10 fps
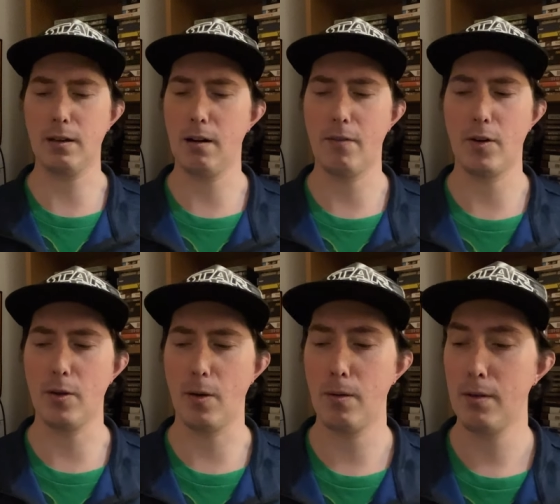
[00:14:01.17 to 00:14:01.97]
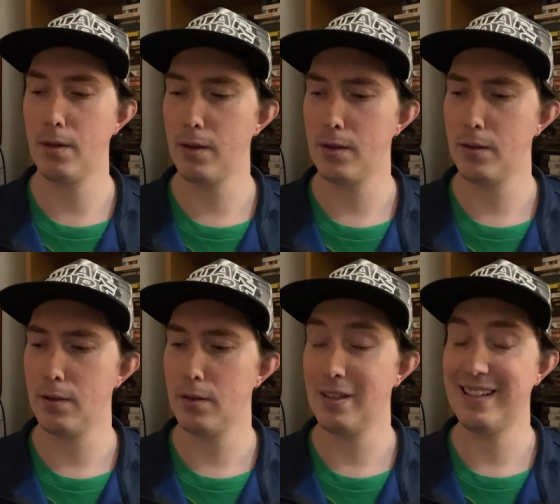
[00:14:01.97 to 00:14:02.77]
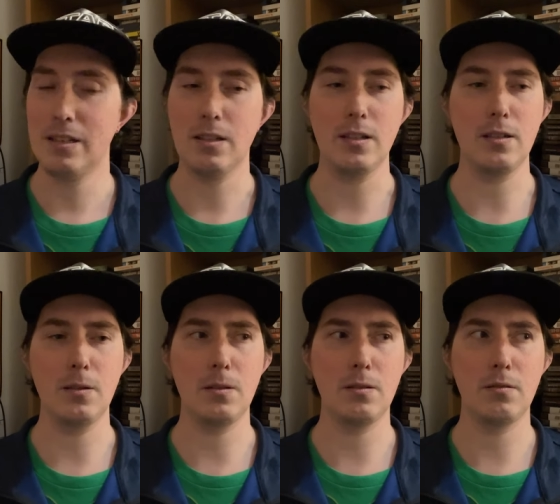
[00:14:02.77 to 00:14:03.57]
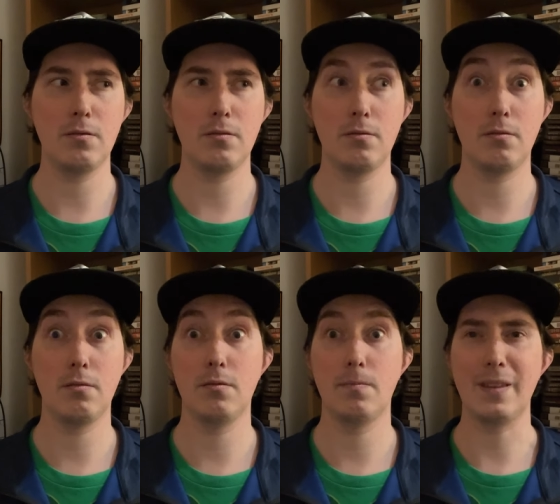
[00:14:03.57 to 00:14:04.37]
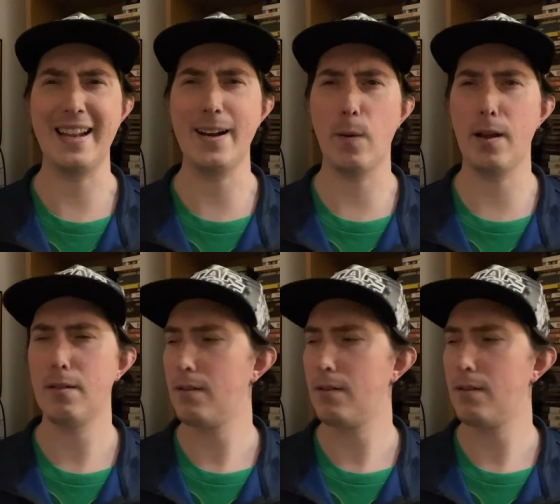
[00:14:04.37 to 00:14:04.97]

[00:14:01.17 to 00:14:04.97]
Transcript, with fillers: You never know. Yeah. Anyway,